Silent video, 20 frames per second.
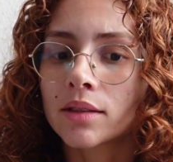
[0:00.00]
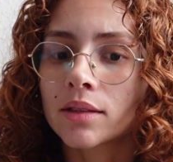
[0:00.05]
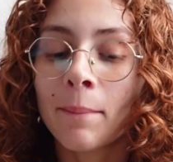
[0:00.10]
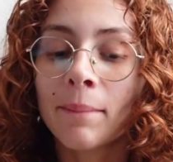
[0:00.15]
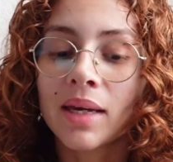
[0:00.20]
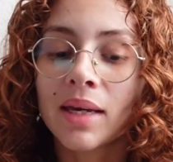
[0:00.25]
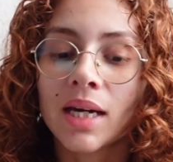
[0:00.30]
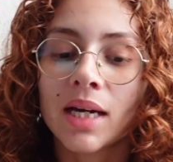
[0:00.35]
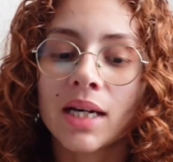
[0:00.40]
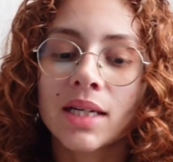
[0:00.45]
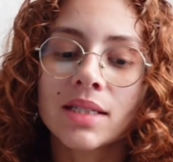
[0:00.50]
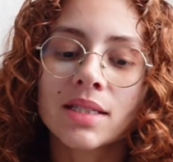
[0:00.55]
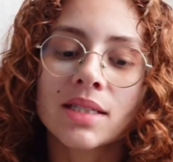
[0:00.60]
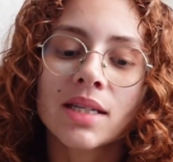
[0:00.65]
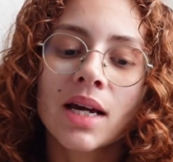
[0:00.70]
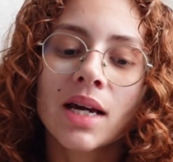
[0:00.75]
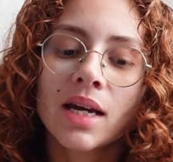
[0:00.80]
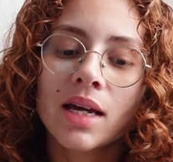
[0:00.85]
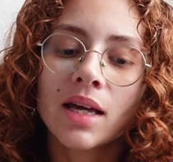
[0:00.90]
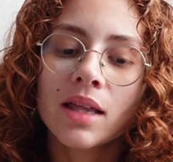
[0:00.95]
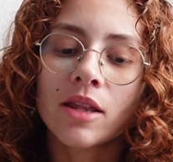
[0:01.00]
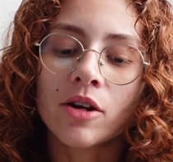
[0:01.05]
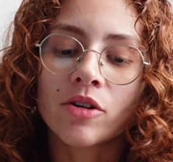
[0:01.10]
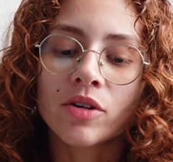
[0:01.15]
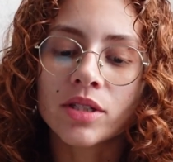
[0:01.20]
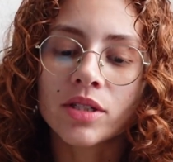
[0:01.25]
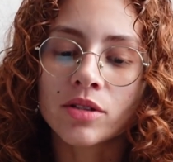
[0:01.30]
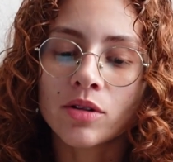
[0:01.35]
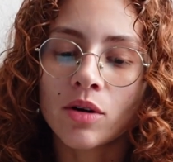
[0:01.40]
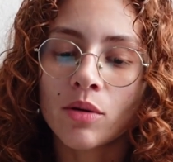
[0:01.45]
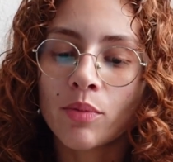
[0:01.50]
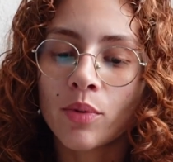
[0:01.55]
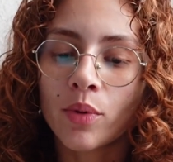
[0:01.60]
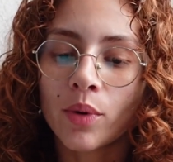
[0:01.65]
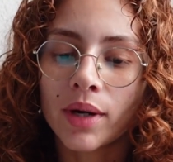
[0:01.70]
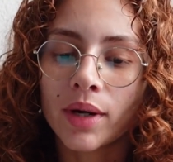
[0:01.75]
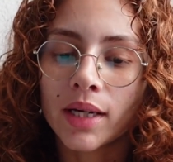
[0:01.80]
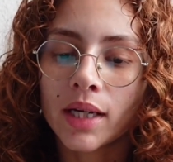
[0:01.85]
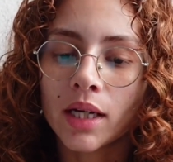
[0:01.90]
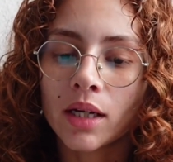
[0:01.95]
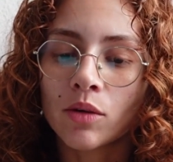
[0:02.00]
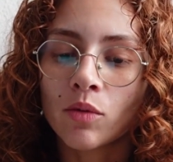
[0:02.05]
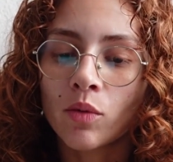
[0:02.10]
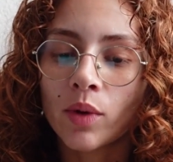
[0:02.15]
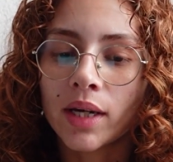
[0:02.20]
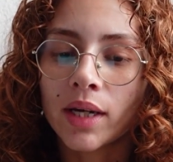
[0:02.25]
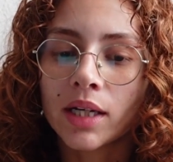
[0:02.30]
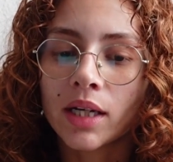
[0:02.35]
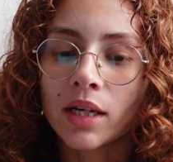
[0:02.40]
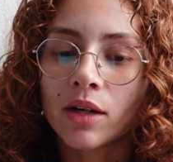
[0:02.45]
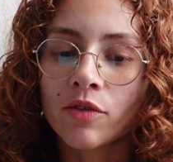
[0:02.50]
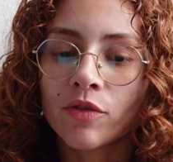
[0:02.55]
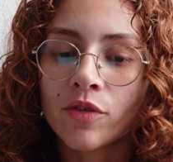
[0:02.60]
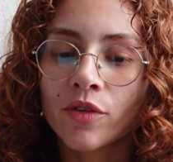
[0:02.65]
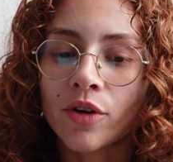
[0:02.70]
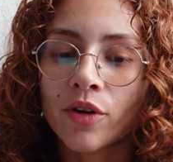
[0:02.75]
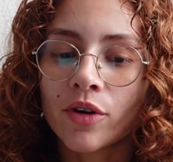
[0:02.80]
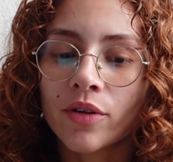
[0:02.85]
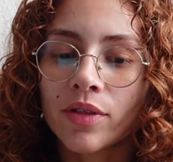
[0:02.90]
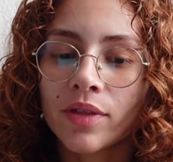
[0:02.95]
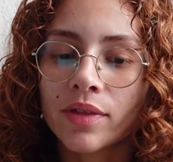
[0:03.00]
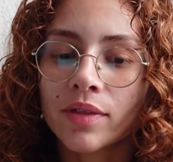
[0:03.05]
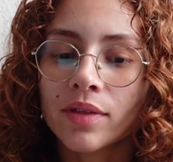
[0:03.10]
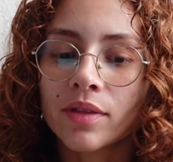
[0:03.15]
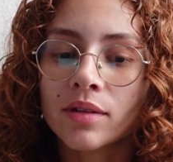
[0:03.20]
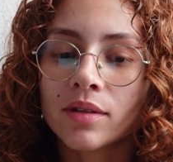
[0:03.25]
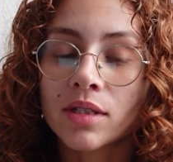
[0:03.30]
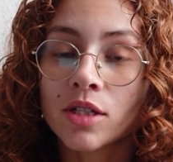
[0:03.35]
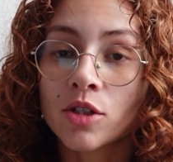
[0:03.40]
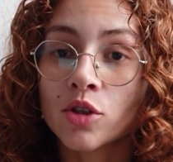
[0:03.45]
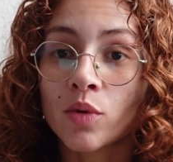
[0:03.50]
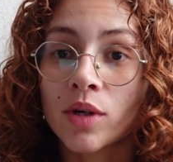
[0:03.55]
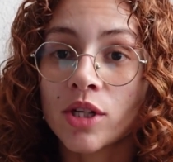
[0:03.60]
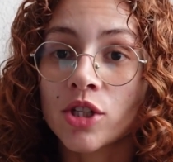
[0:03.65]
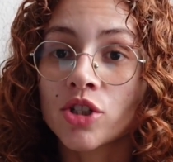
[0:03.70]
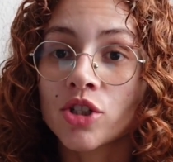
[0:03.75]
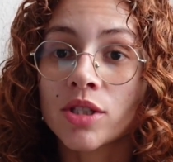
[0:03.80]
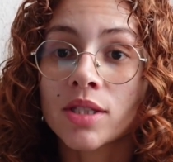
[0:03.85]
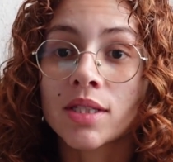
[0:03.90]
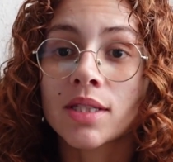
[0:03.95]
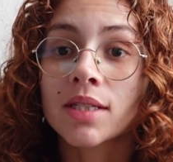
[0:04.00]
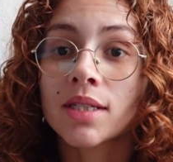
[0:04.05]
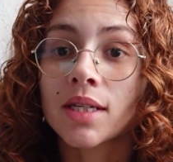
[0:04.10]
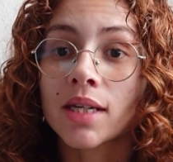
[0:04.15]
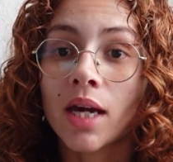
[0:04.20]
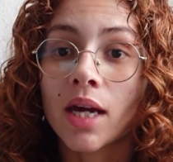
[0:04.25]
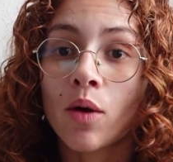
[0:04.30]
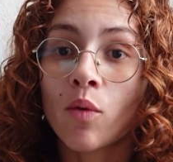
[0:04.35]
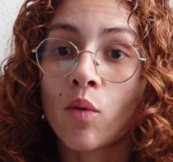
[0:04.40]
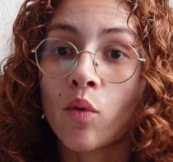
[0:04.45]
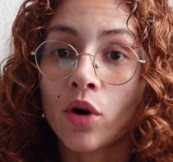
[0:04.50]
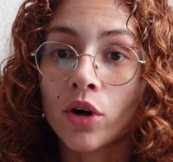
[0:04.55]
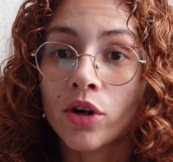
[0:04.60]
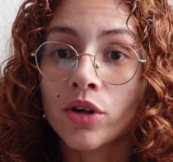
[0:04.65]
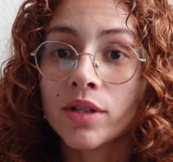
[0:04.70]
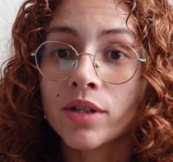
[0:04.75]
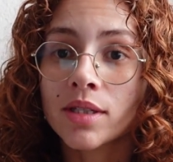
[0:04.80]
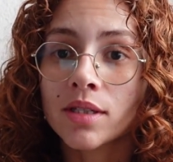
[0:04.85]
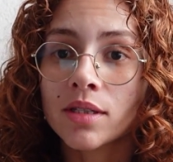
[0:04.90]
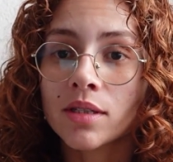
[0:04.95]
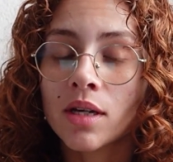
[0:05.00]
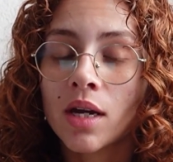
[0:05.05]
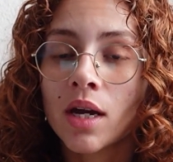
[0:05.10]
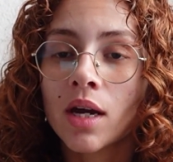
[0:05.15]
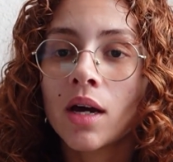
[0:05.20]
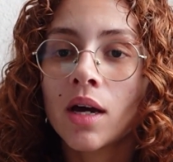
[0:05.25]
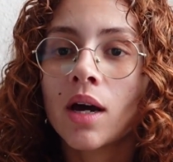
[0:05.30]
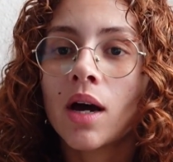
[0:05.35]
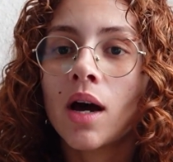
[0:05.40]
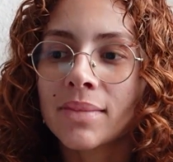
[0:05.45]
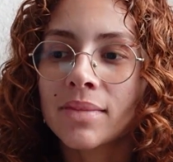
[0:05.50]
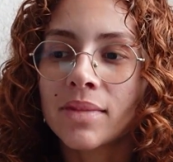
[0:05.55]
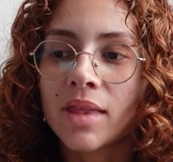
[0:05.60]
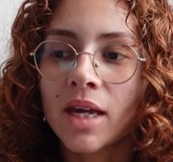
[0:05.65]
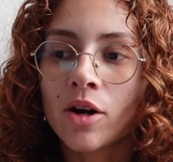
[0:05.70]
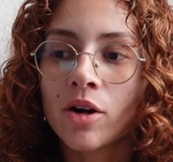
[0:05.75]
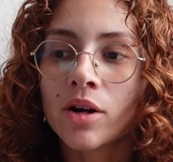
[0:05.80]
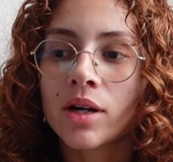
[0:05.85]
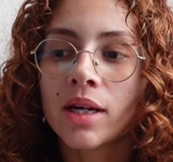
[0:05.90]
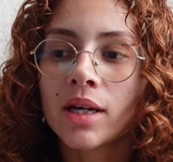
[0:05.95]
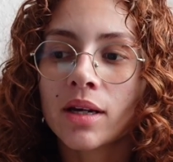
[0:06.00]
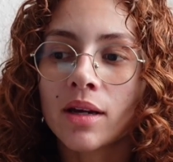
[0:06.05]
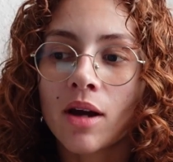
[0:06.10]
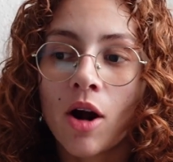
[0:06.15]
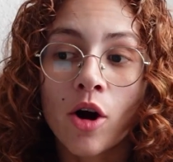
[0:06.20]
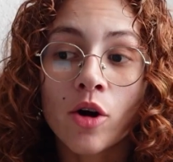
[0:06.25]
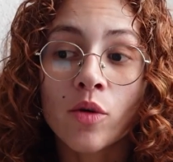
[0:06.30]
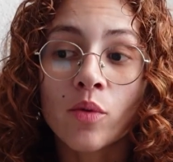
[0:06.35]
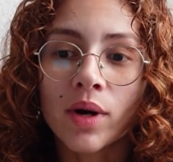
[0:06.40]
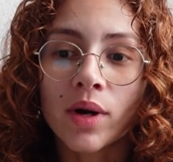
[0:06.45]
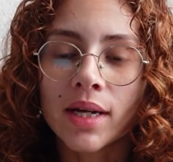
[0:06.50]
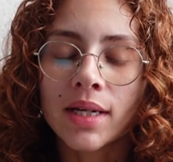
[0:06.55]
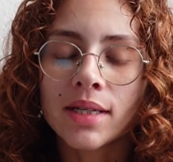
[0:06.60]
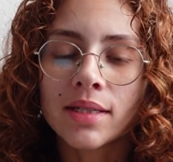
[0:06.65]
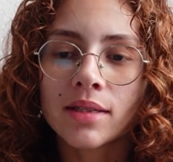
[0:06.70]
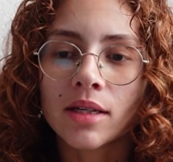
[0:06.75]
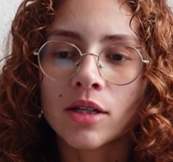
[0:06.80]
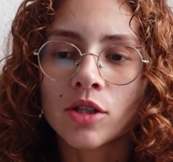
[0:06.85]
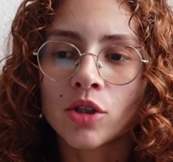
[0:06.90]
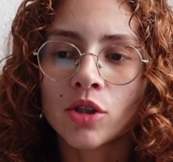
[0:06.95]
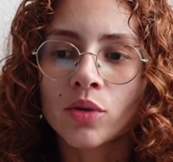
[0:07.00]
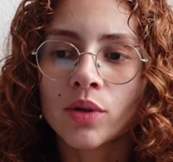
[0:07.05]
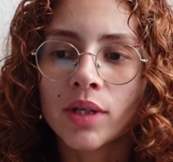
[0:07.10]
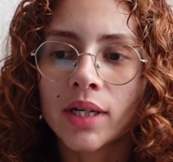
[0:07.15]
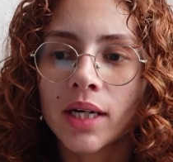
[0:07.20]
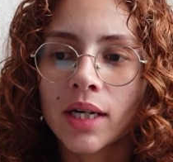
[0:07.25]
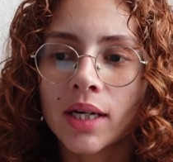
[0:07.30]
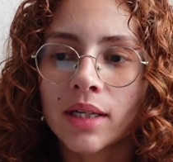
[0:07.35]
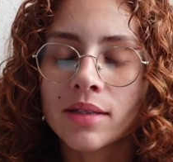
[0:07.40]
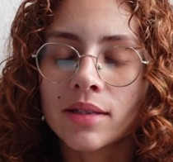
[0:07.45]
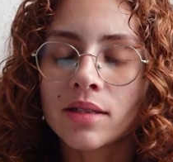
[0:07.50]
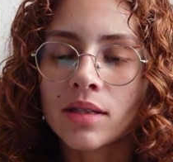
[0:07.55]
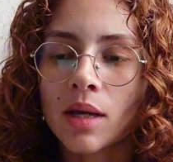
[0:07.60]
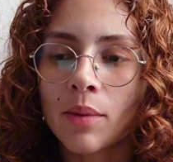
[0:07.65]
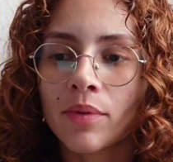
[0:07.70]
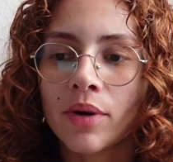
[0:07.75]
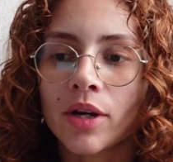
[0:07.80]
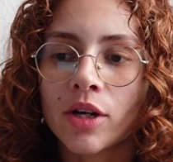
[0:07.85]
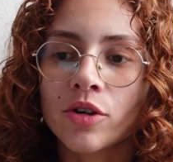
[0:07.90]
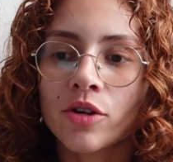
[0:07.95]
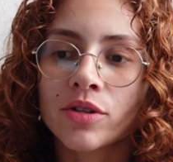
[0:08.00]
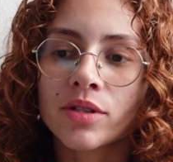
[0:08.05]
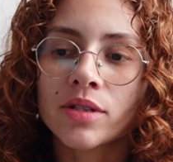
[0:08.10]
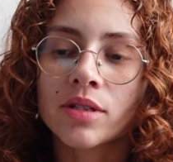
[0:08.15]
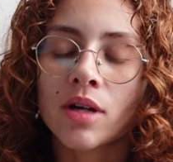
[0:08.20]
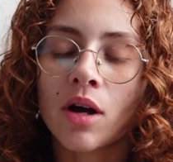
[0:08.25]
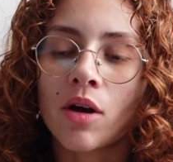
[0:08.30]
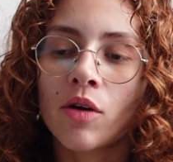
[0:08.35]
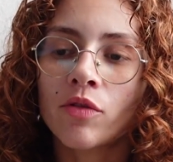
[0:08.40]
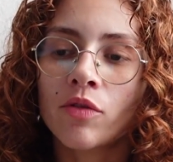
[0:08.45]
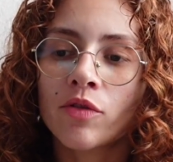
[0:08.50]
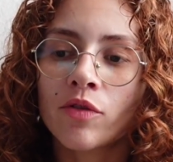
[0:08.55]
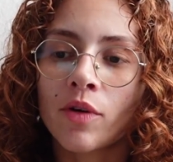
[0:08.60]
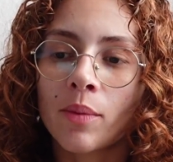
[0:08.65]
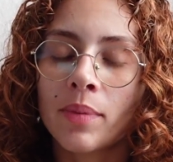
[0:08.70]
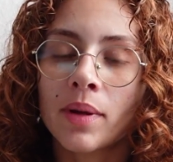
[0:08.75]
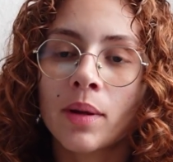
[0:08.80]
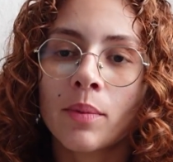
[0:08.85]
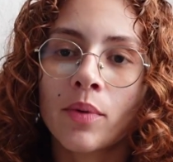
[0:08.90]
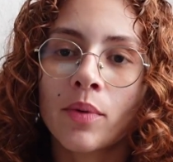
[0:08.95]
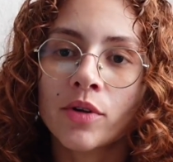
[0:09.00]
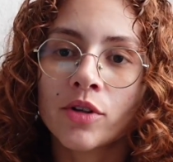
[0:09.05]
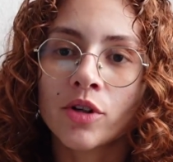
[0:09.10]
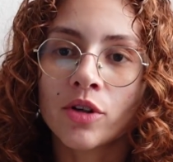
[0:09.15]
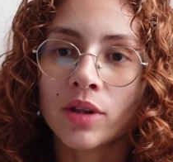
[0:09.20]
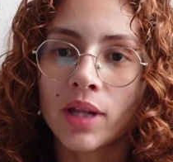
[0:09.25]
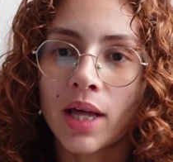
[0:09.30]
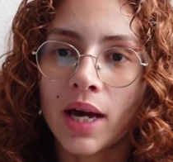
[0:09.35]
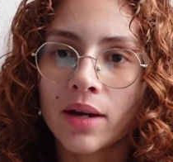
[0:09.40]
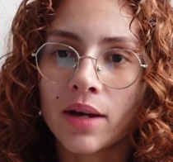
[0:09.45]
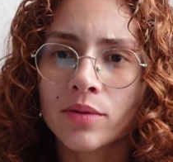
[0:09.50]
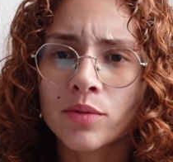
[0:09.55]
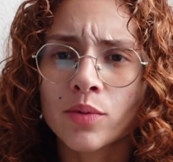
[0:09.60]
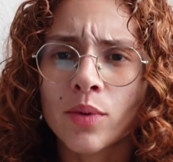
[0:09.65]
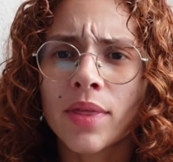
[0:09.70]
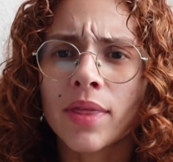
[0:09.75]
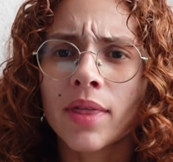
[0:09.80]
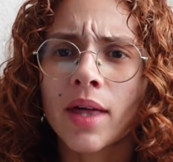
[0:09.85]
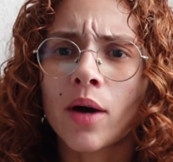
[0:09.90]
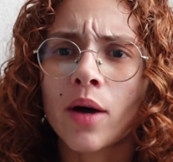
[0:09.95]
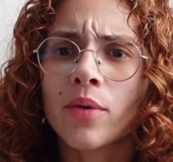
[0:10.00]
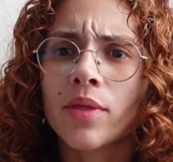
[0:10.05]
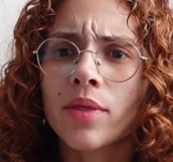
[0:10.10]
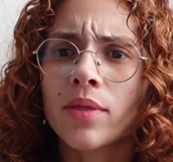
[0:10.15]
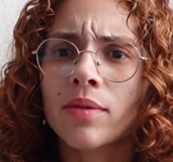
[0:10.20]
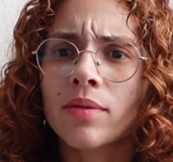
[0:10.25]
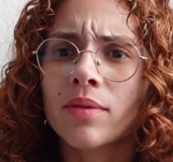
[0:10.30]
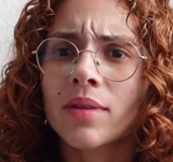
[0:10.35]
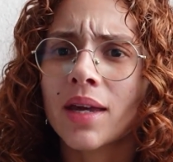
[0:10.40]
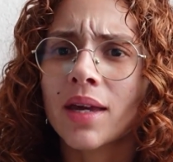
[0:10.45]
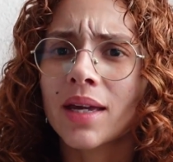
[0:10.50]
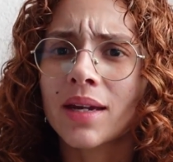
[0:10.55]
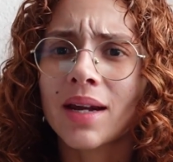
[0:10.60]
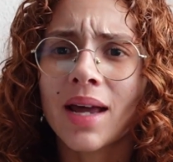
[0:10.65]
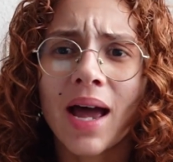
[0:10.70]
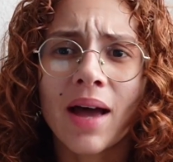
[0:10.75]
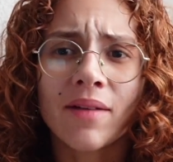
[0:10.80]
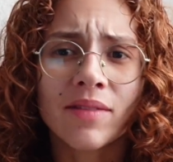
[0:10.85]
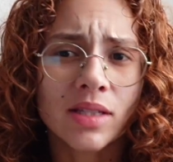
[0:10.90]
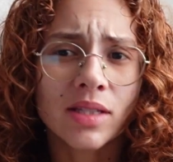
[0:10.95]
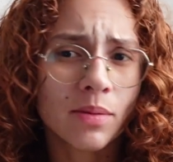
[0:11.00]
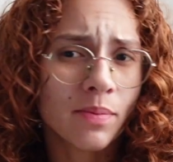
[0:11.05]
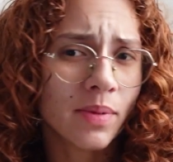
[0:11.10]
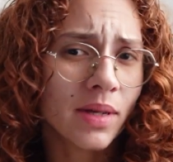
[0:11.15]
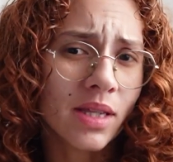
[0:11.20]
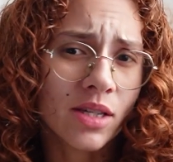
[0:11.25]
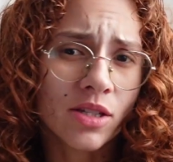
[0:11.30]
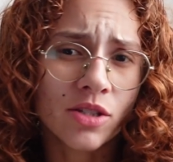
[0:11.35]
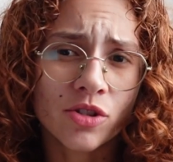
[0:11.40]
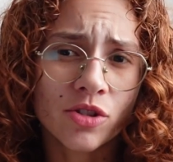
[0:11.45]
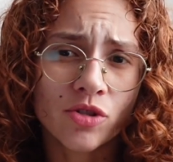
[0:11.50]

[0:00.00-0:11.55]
Because there is no point in waiting for situations to get worse. There are ways that you can separate yourself from people in your lives without it having to be this